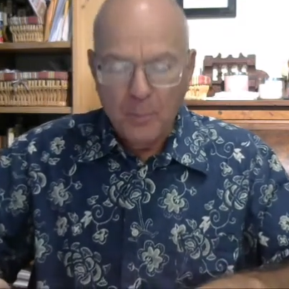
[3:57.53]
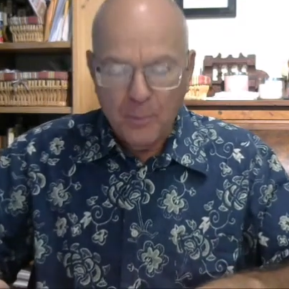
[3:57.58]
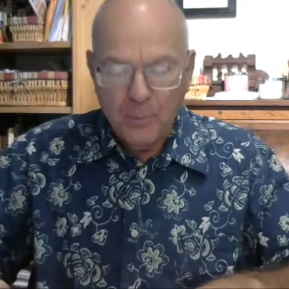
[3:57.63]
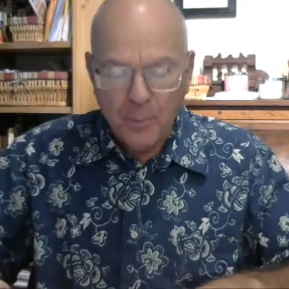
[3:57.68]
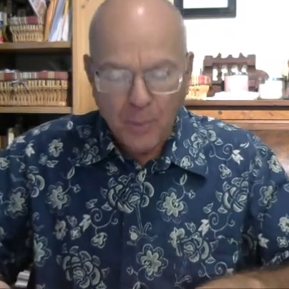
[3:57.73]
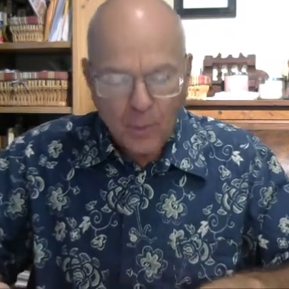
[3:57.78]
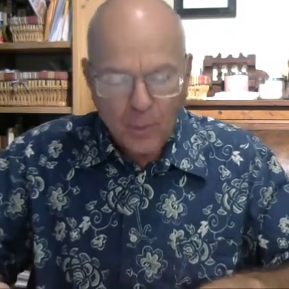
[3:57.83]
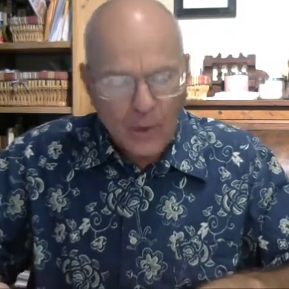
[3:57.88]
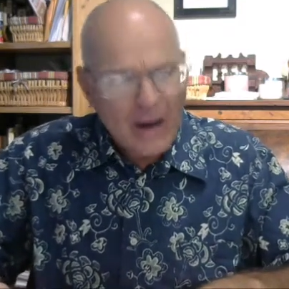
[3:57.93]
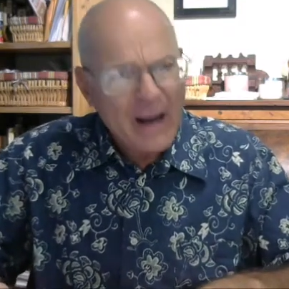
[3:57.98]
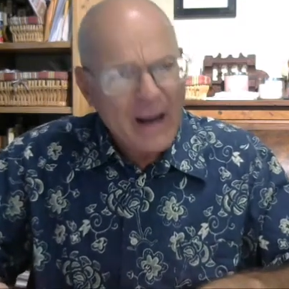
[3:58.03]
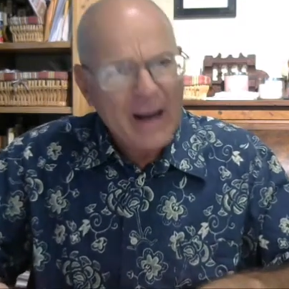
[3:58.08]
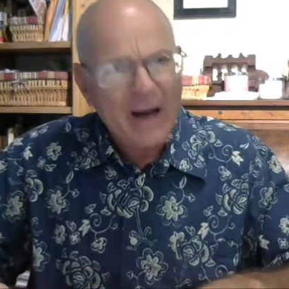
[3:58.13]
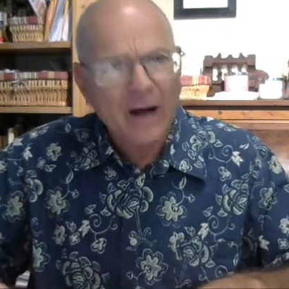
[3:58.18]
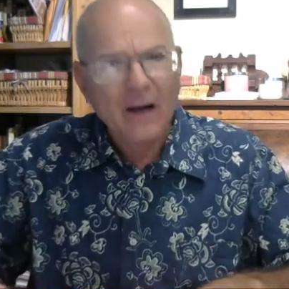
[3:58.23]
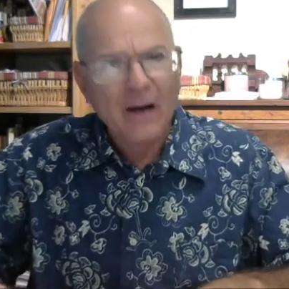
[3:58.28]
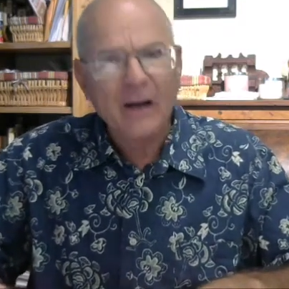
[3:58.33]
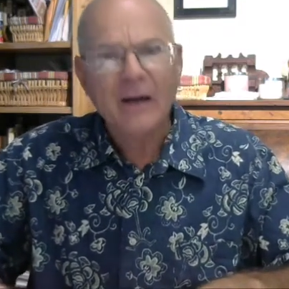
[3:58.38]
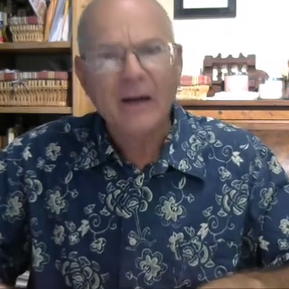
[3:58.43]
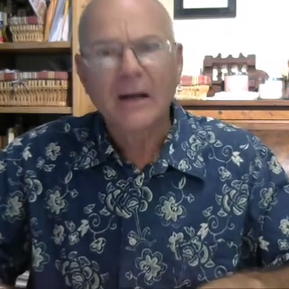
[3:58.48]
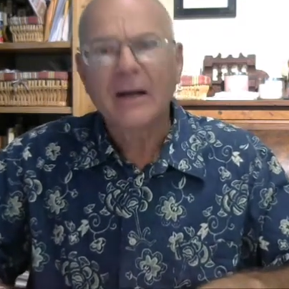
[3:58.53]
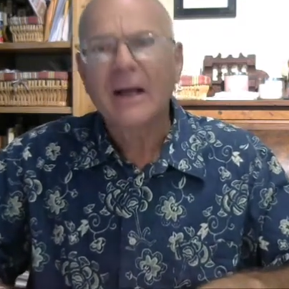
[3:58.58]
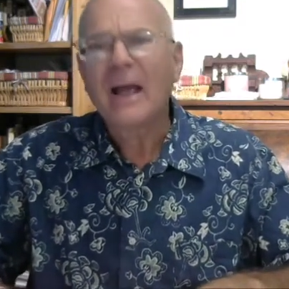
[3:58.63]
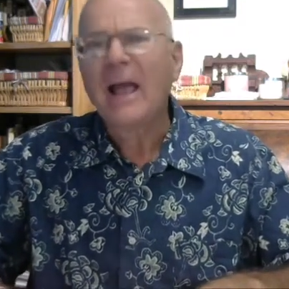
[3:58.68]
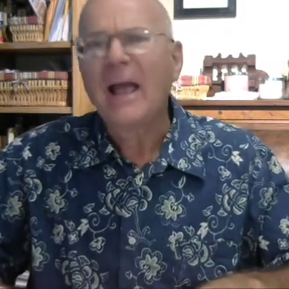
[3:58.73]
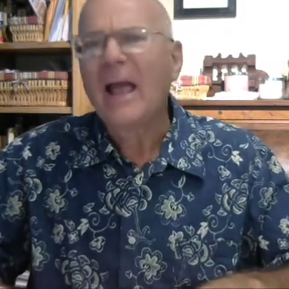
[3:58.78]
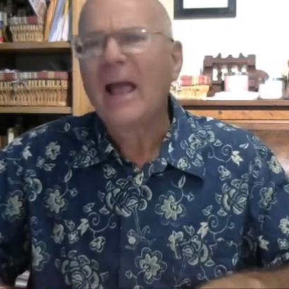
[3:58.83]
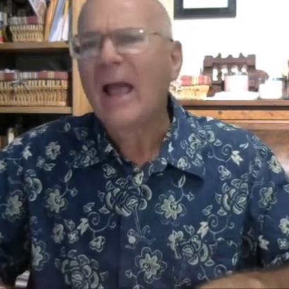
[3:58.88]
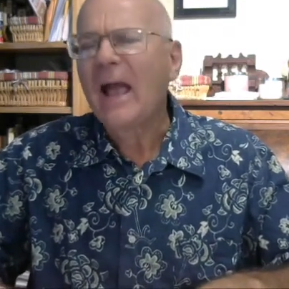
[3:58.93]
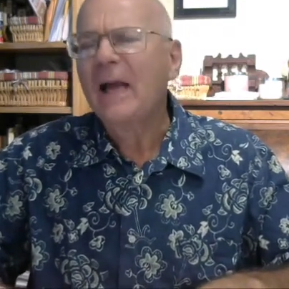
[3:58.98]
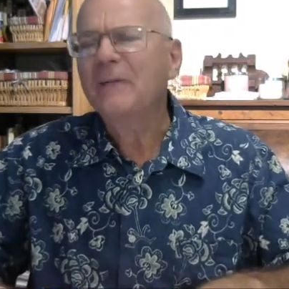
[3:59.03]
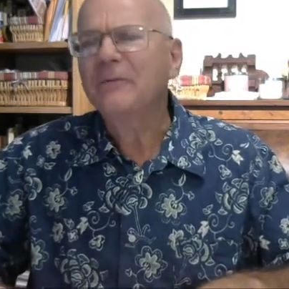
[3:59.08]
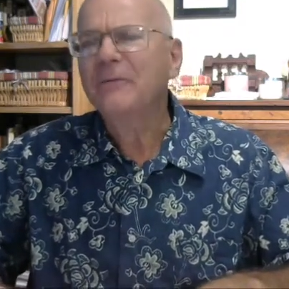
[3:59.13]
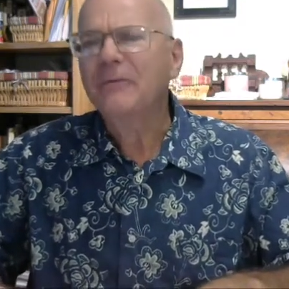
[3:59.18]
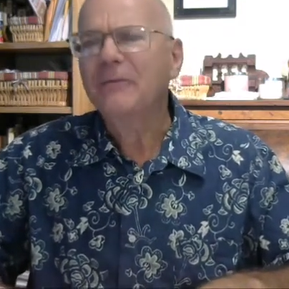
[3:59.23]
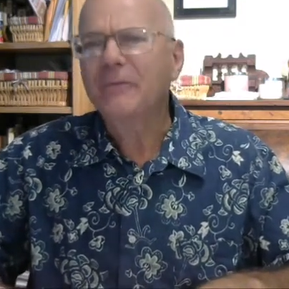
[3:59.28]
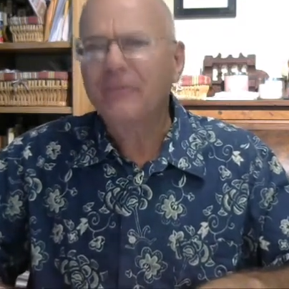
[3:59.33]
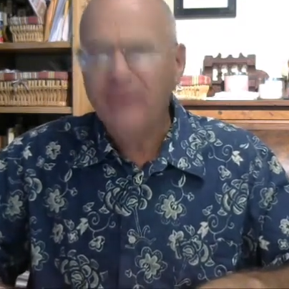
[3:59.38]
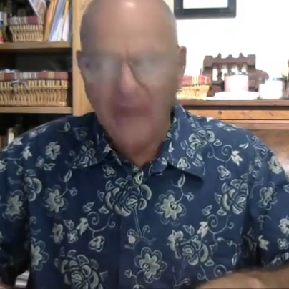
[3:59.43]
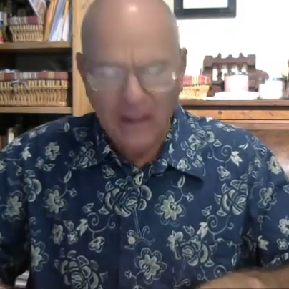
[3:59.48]
Prayer and
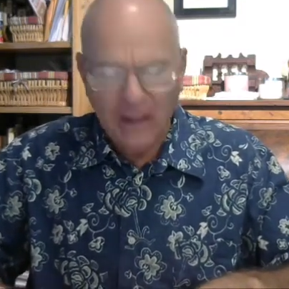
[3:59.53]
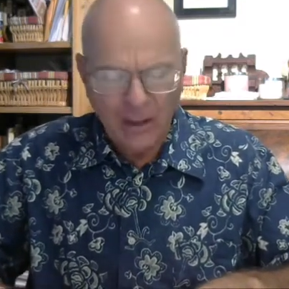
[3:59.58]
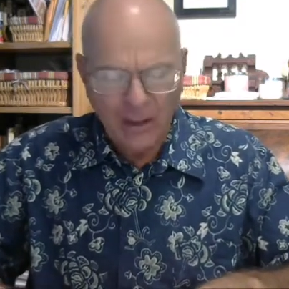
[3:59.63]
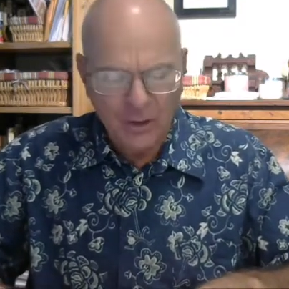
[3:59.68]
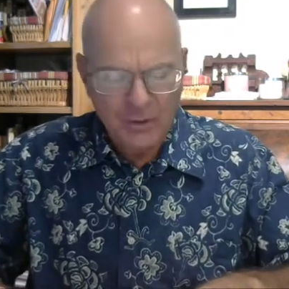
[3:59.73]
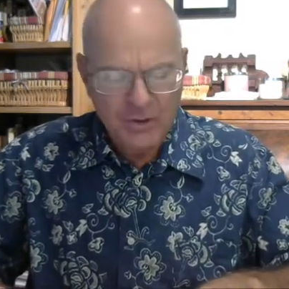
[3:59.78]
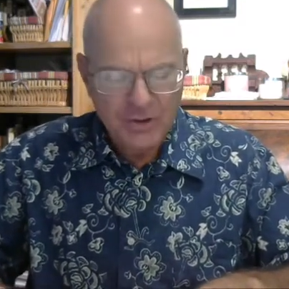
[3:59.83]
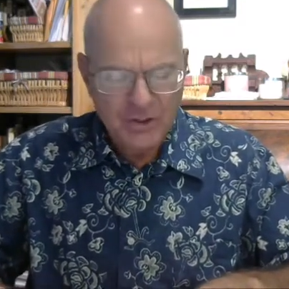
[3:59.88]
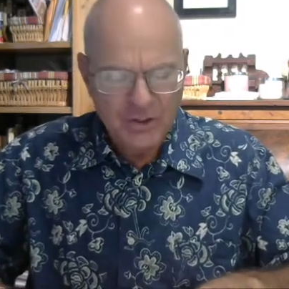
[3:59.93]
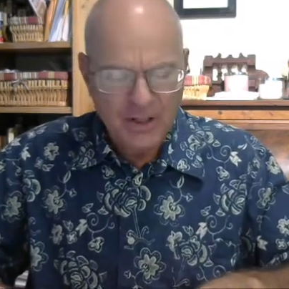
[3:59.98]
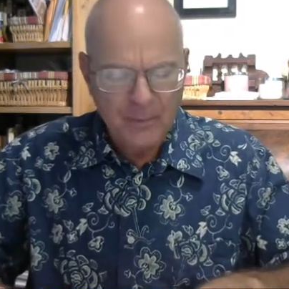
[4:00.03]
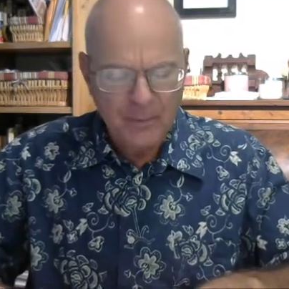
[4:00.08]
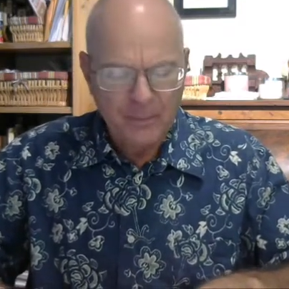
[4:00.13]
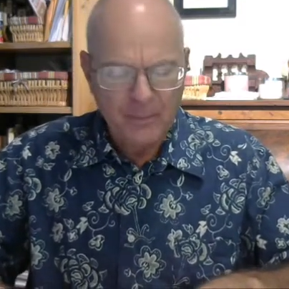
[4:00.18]
fellowship